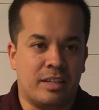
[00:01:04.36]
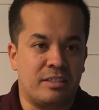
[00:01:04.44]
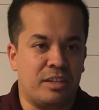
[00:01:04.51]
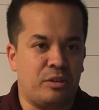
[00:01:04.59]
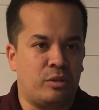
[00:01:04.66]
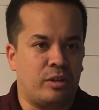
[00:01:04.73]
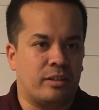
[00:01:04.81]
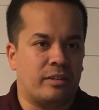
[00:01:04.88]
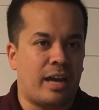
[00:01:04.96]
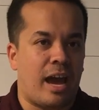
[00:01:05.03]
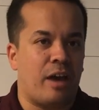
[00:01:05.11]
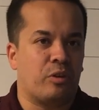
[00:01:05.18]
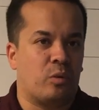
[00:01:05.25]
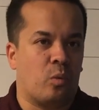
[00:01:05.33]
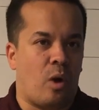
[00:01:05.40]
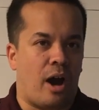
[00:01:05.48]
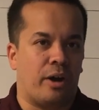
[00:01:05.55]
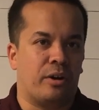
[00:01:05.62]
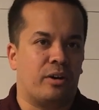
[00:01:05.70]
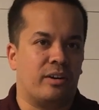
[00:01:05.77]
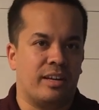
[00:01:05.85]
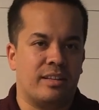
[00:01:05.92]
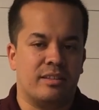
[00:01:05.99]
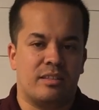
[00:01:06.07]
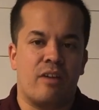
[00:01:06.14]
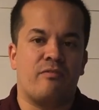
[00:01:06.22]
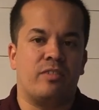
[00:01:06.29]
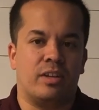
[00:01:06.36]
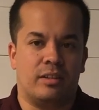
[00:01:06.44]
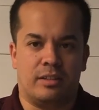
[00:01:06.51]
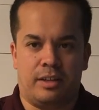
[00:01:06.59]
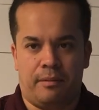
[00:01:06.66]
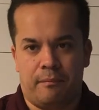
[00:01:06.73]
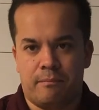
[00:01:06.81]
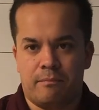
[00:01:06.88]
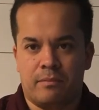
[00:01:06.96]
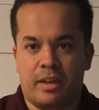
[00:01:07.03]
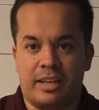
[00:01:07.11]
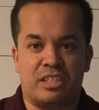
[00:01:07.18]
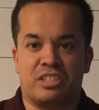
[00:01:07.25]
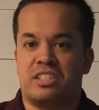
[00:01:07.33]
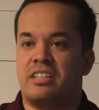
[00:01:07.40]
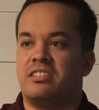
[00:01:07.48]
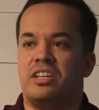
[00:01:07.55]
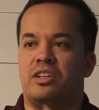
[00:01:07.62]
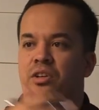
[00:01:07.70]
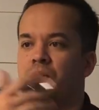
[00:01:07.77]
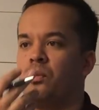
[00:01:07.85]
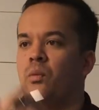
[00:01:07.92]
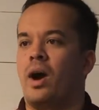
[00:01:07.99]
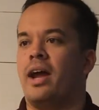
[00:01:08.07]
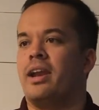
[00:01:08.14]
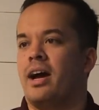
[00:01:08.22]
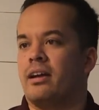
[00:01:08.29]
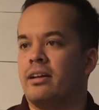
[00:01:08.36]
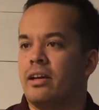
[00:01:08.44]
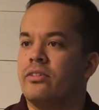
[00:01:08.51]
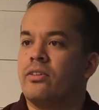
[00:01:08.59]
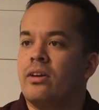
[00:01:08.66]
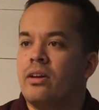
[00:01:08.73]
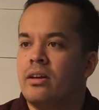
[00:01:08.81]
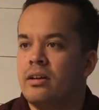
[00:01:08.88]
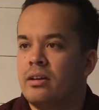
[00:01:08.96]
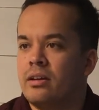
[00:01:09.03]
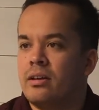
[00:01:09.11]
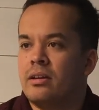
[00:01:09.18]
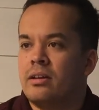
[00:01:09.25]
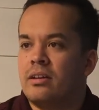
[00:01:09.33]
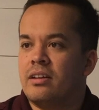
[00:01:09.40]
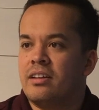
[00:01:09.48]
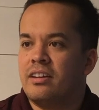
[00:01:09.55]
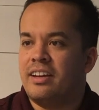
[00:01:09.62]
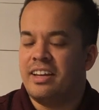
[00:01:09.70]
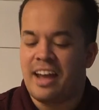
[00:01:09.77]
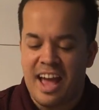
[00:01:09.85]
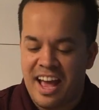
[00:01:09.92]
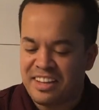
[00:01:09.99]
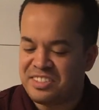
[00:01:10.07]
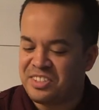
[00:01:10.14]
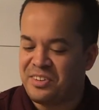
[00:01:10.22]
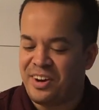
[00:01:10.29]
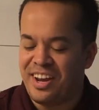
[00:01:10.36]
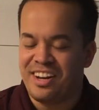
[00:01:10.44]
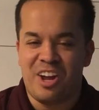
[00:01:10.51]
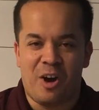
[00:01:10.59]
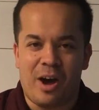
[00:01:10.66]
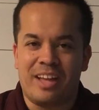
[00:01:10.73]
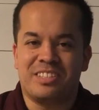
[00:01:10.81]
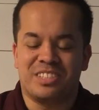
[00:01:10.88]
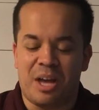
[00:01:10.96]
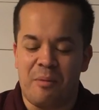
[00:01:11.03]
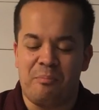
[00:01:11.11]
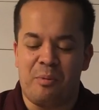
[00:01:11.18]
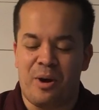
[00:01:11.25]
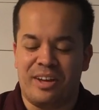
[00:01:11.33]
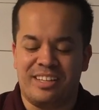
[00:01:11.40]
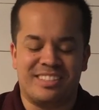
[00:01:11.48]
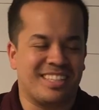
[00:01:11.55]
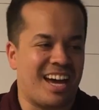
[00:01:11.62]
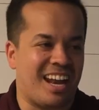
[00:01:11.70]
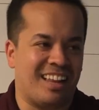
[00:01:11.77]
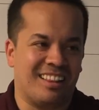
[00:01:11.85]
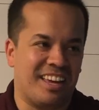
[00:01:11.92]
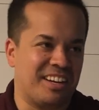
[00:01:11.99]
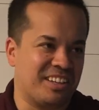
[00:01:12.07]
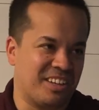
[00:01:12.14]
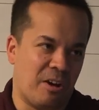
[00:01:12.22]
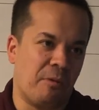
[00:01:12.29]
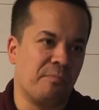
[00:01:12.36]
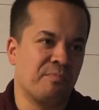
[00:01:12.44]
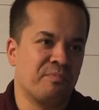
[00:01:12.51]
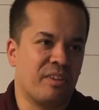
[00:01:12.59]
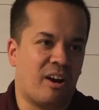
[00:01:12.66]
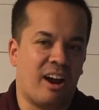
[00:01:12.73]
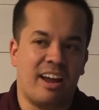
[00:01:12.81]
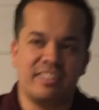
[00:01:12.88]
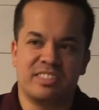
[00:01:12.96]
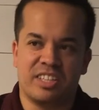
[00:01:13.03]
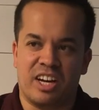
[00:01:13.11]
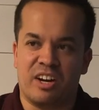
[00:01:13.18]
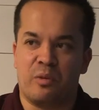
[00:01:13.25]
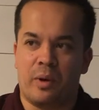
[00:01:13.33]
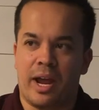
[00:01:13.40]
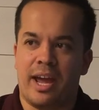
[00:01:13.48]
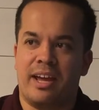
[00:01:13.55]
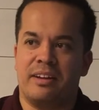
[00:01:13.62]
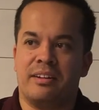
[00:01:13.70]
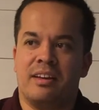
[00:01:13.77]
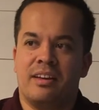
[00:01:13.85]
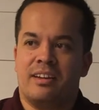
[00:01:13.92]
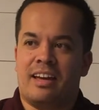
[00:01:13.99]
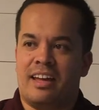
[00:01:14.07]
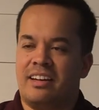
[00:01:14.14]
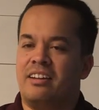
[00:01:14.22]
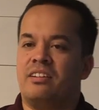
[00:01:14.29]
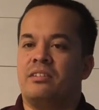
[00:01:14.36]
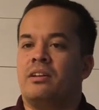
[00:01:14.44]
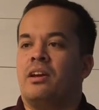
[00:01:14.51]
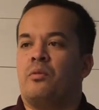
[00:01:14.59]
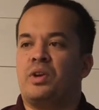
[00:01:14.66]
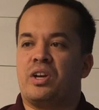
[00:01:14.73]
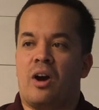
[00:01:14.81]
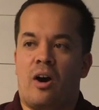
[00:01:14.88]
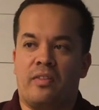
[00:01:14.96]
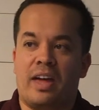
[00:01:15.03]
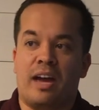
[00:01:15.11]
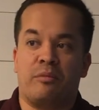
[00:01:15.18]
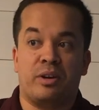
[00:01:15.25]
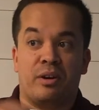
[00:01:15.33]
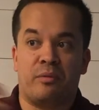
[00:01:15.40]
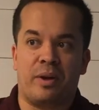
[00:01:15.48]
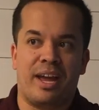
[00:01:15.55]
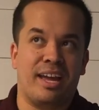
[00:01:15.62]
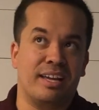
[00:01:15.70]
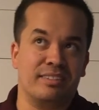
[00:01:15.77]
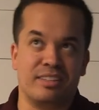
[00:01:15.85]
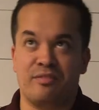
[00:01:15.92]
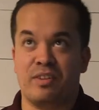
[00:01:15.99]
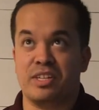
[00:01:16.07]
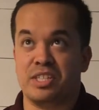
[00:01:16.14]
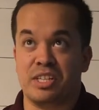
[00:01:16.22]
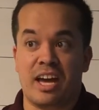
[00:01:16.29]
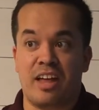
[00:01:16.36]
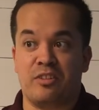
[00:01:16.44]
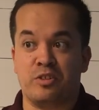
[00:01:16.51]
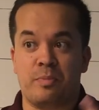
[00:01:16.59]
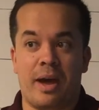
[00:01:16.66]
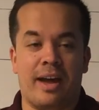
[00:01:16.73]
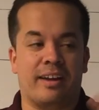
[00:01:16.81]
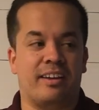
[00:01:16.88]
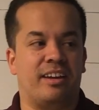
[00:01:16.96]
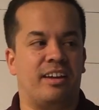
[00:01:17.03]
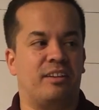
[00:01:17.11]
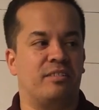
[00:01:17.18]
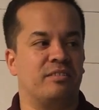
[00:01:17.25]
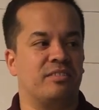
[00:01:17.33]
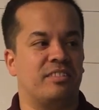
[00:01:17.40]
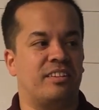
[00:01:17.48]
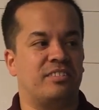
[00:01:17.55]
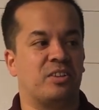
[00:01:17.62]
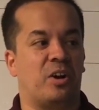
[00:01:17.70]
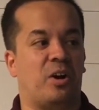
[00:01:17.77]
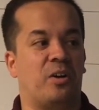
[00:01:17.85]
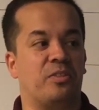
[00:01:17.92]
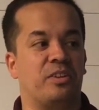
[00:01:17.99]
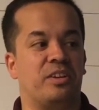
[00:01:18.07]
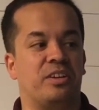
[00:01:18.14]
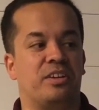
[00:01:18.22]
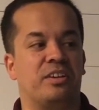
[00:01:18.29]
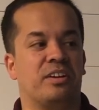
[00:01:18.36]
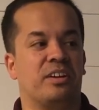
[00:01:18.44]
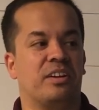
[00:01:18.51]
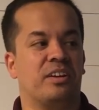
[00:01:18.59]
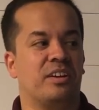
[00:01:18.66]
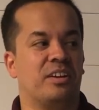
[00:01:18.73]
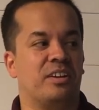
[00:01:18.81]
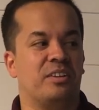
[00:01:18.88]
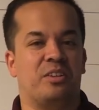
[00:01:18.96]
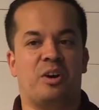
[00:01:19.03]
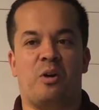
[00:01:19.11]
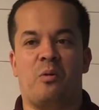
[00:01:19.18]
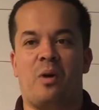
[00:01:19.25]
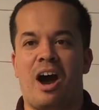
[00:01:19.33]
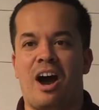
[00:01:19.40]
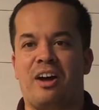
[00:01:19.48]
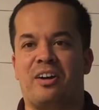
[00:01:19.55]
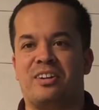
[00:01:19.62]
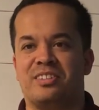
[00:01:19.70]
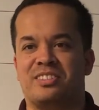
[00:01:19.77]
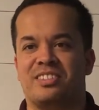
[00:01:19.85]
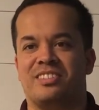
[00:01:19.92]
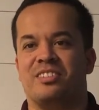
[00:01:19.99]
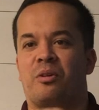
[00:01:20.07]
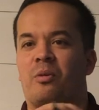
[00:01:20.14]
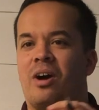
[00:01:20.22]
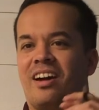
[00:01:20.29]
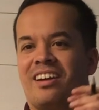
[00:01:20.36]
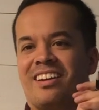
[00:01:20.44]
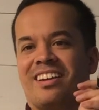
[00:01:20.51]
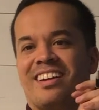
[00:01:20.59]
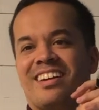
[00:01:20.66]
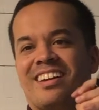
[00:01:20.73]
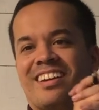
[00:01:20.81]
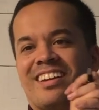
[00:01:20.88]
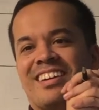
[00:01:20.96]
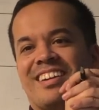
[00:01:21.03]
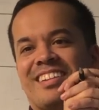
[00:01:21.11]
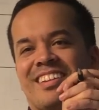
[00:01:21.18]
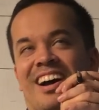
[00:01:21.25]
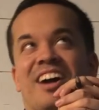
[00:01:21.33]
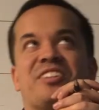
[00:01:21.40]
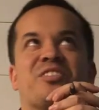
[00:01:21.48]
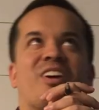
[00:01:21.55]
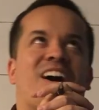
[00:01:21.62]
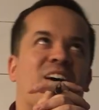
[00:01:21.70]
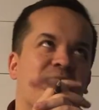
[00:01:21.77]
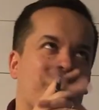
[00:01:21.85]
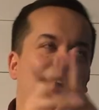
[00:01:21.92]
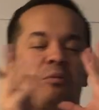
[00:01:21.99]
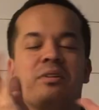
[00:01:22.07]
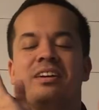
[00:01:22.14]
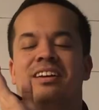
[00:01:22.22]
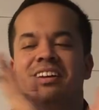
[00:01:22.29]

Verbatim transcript: continue to gather water indefinitely? No, like, just not. continue. Why not, Gabe? It has to rain. No, at some point, it's got to let it go. All right, it's going to rain, and we call that when it rains and eventually gathers back in. It's called the the waters the what Hydro. Hydro. Okay.